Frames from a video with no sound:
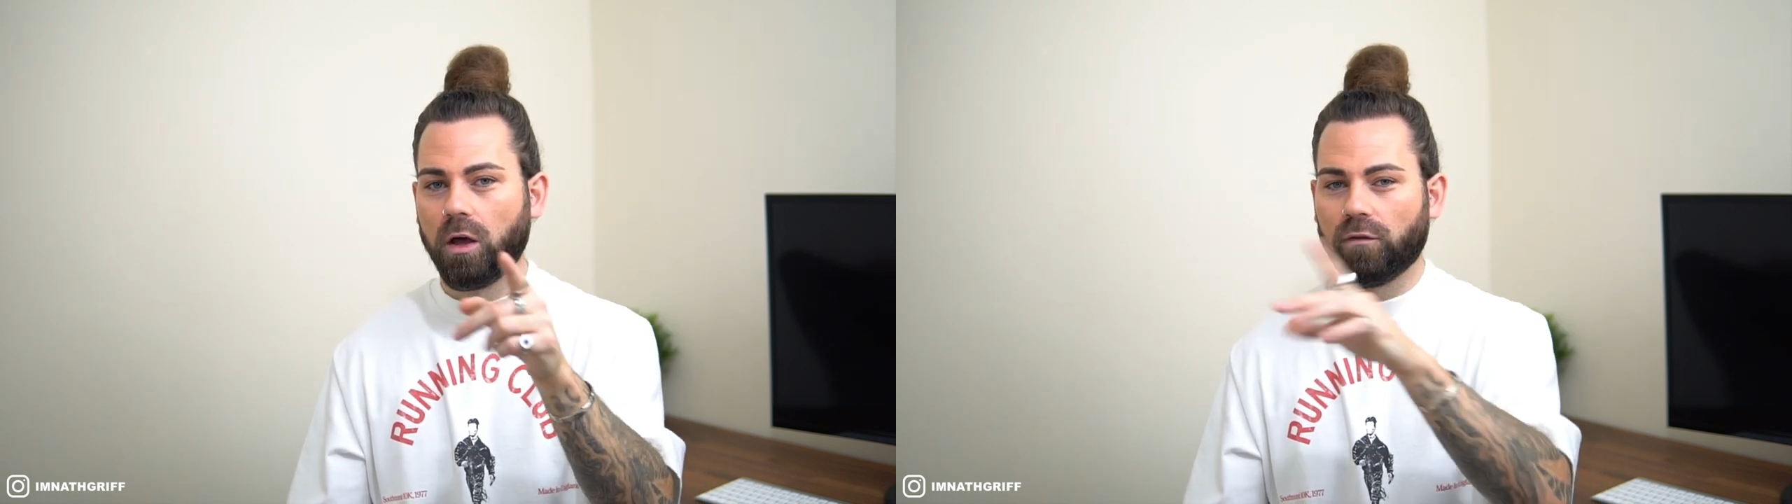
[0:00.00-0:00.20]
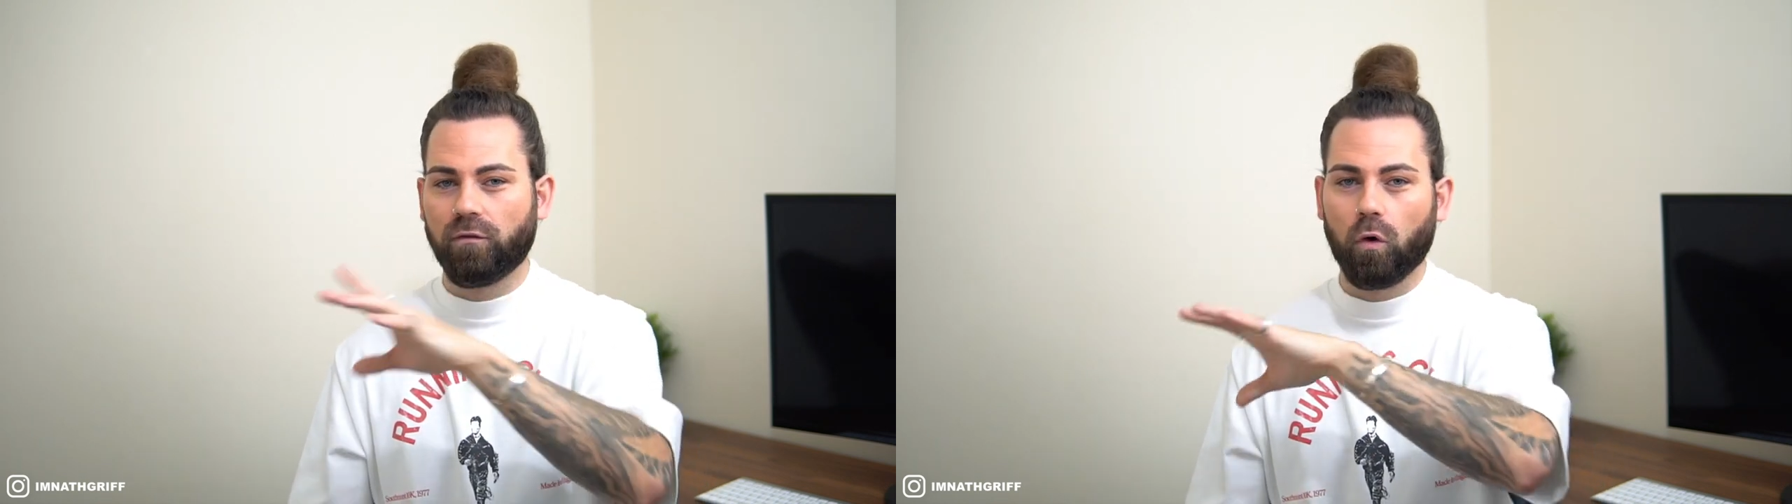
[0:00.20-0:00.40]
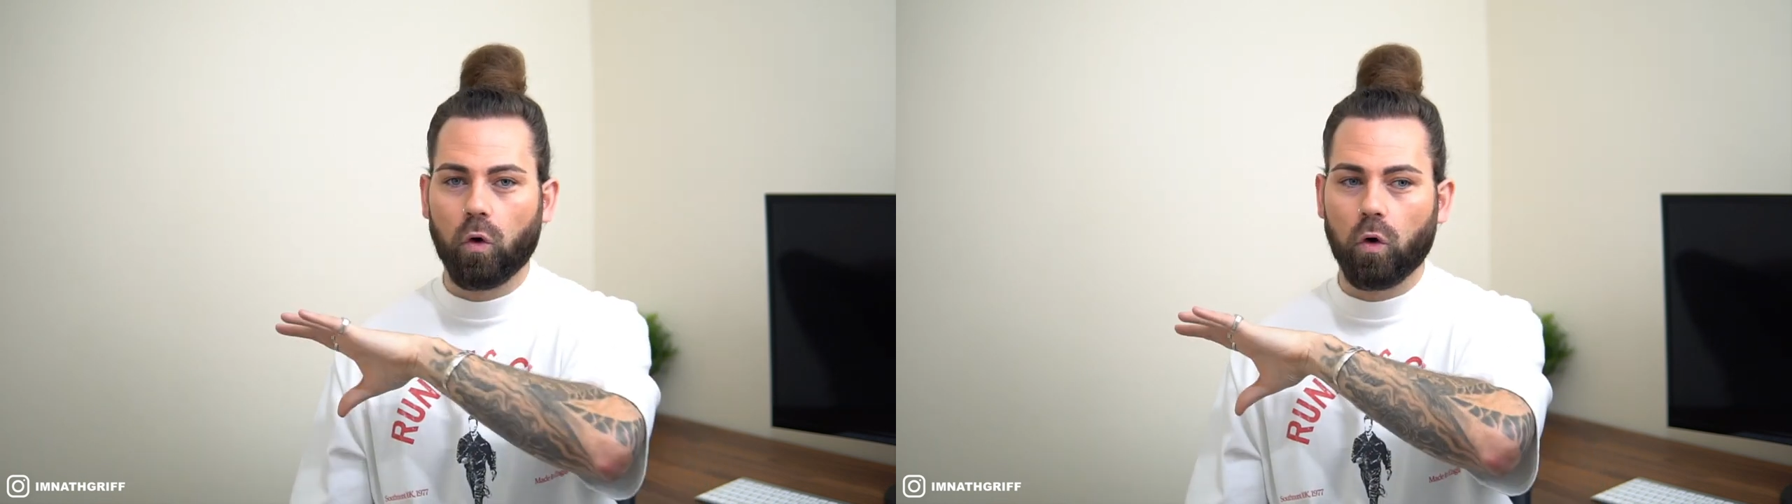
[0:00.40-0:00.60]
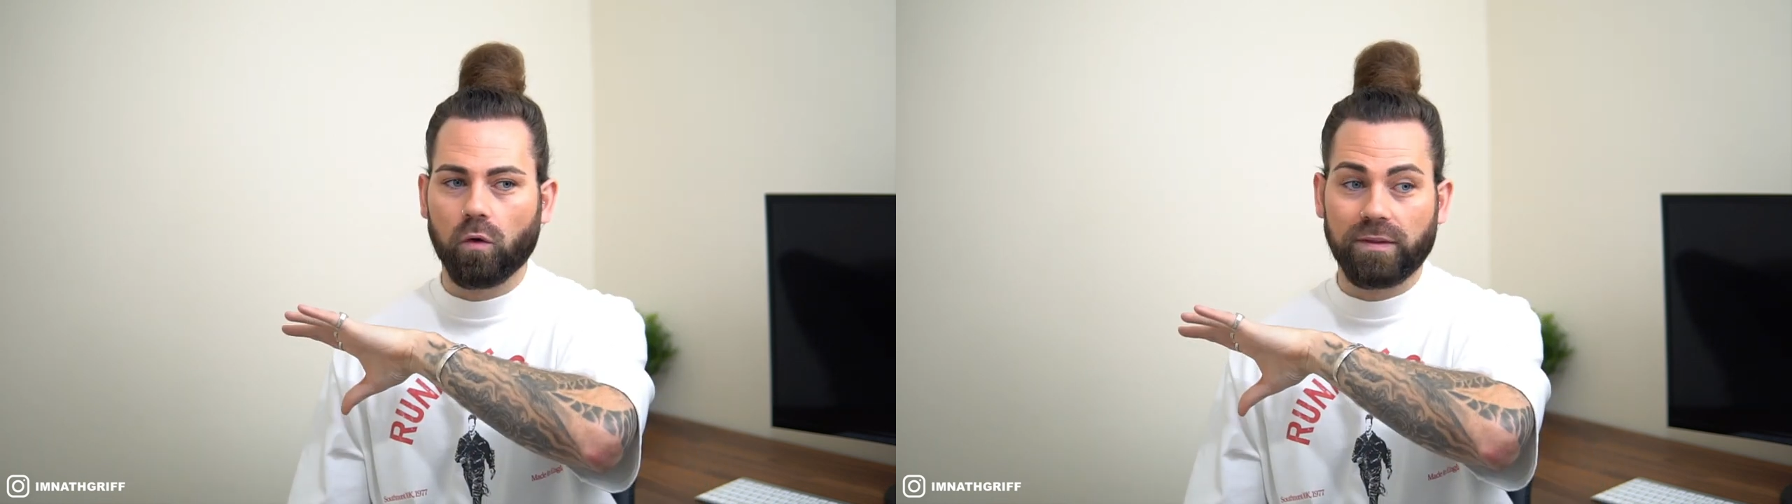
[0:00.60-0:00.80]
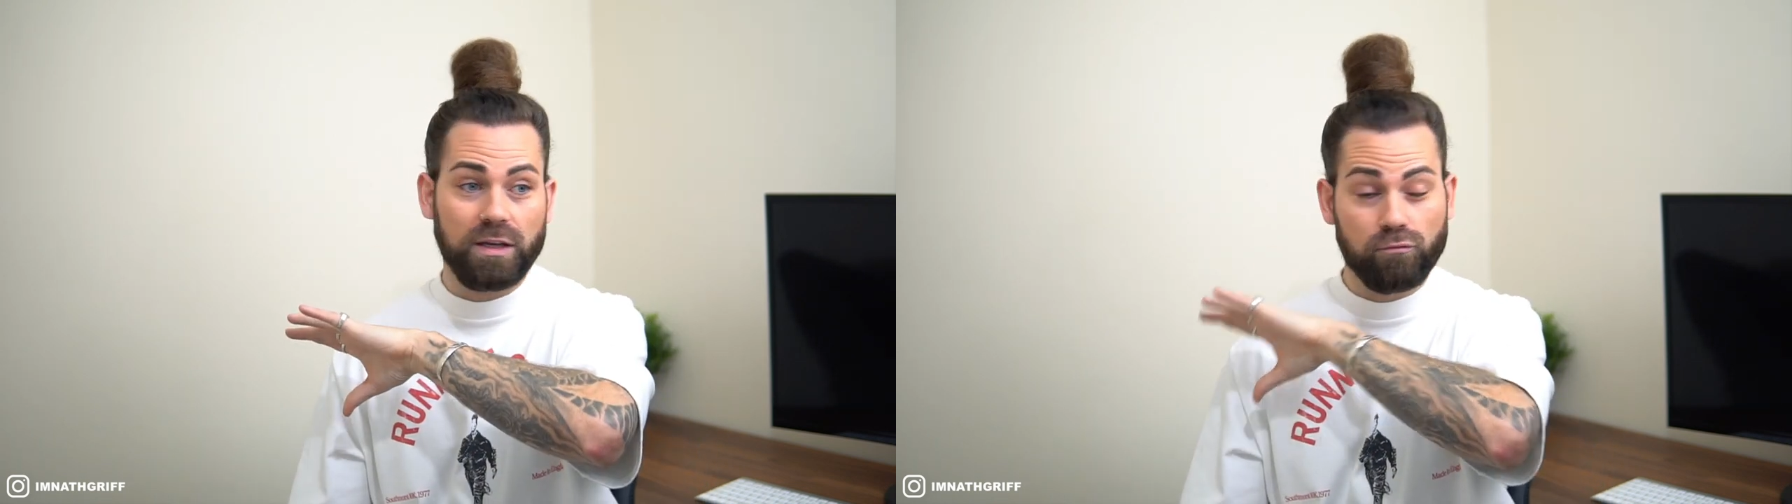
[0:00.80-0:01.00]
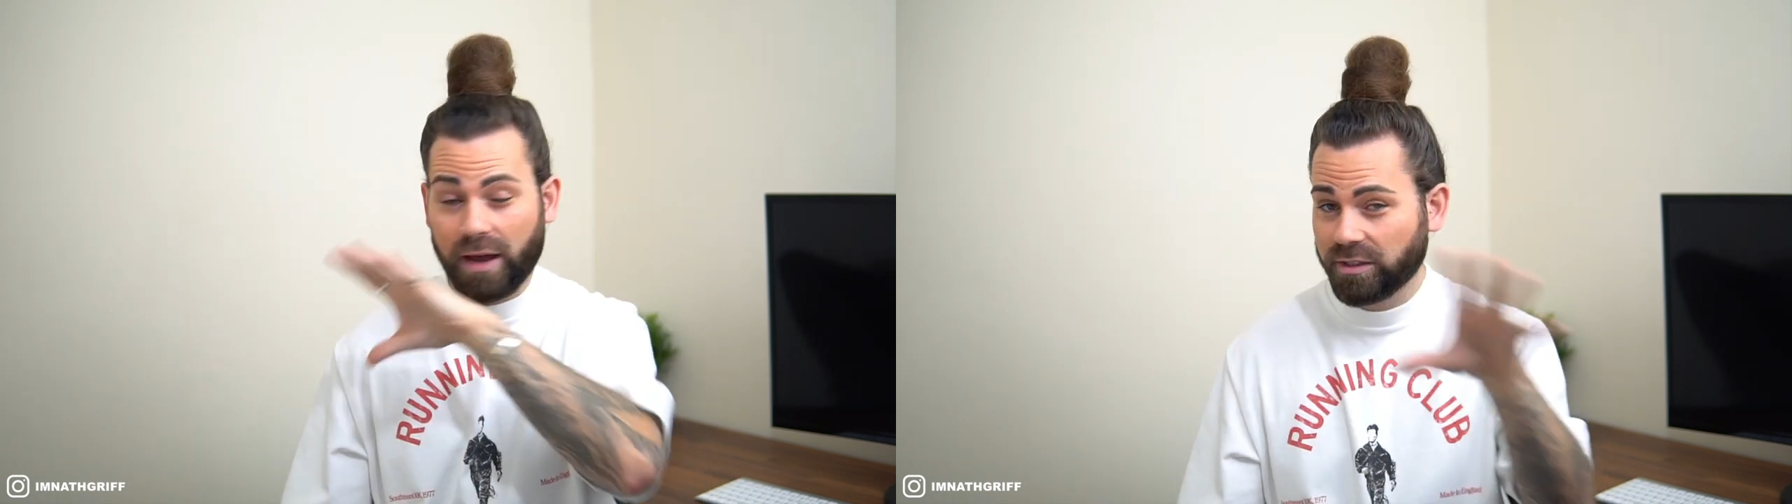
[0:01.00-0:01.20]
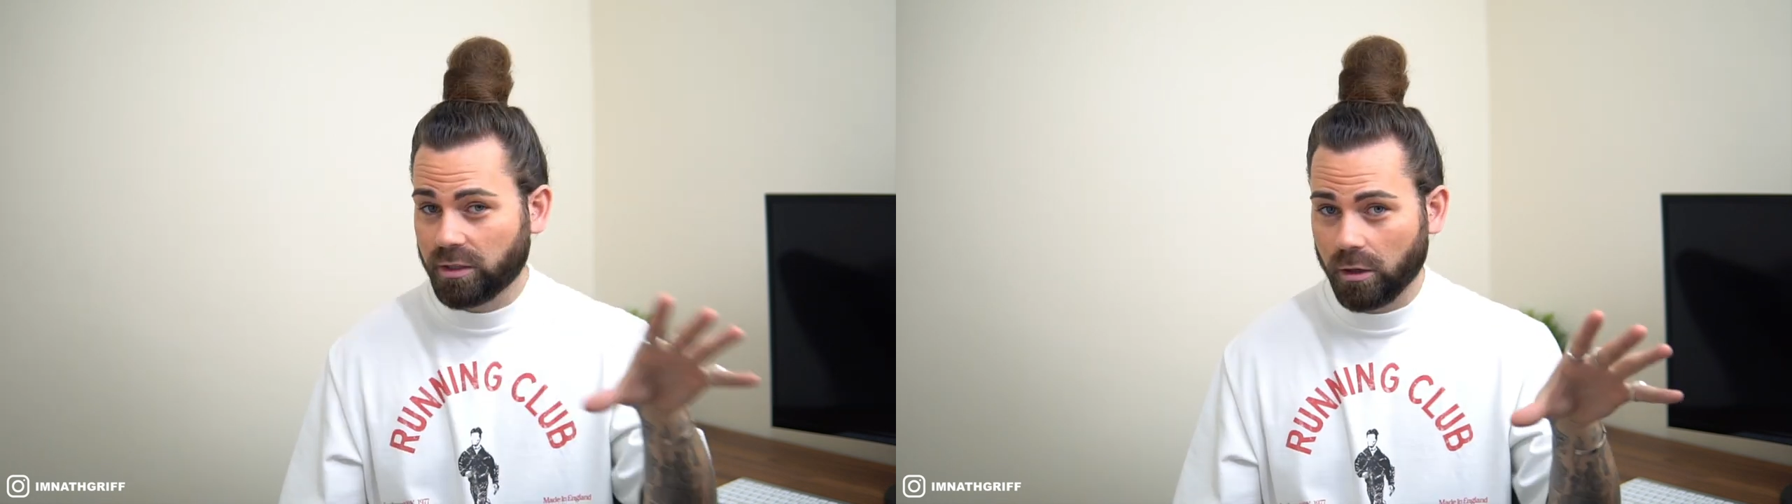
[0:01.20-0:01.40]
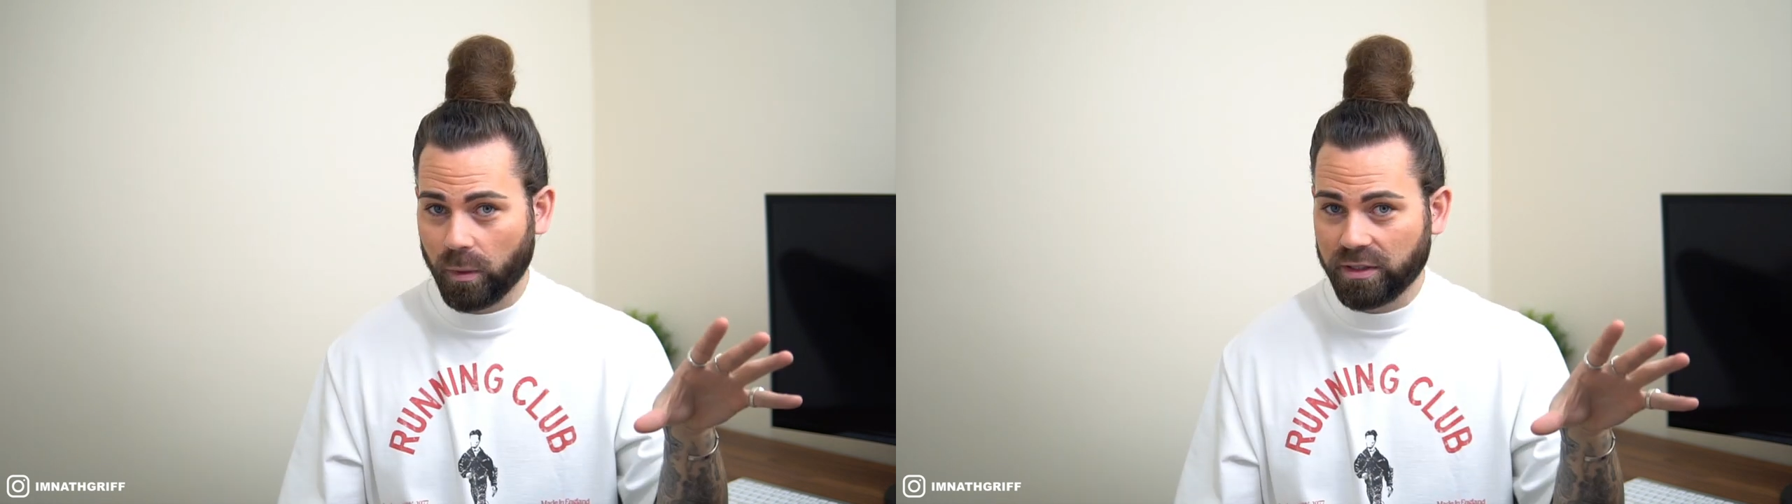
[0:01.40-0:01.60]
for the rest
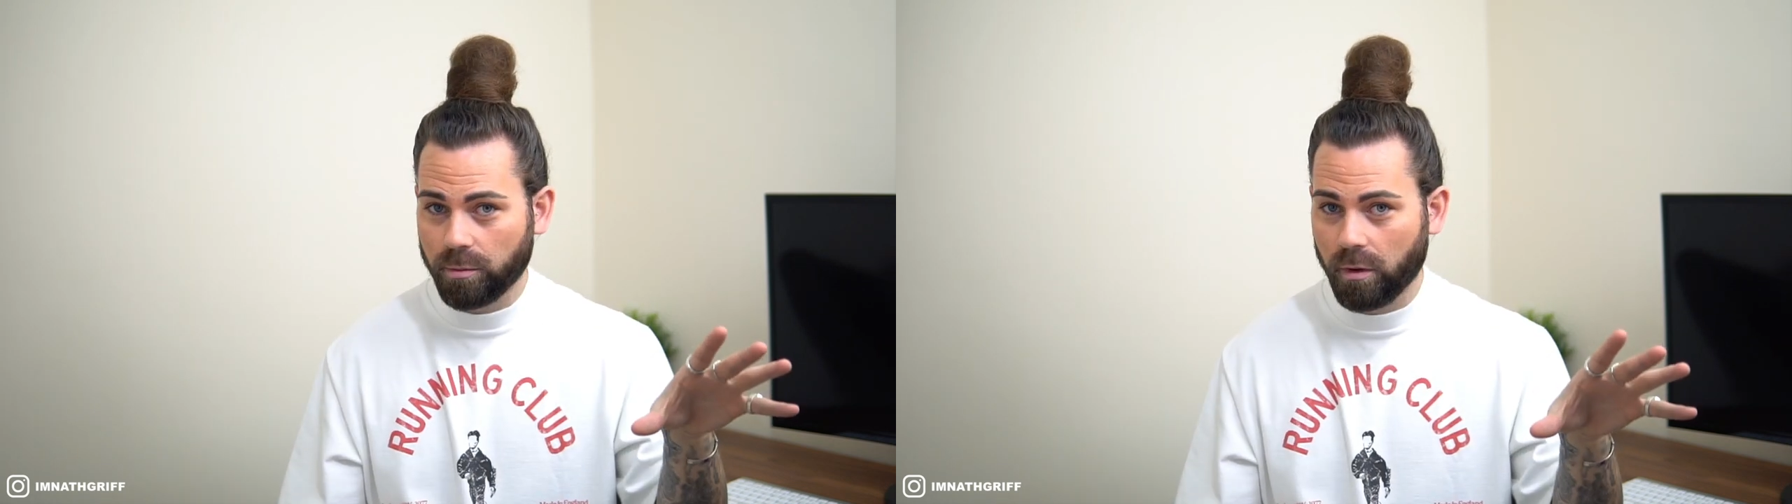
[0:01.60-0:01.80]
of the winter